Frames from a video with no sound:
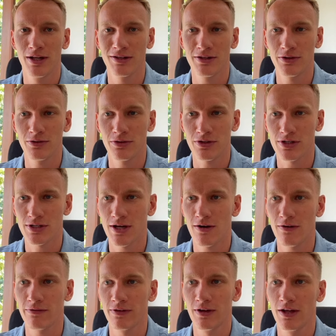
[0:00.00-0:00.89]
that
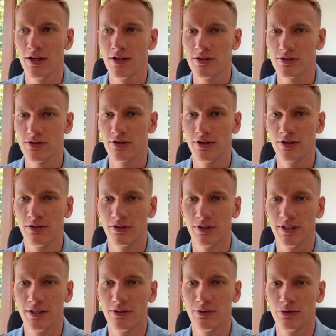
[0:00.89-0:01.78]
yourself so you
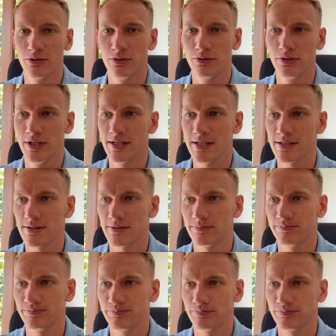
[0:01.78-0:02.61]
don't need to do this.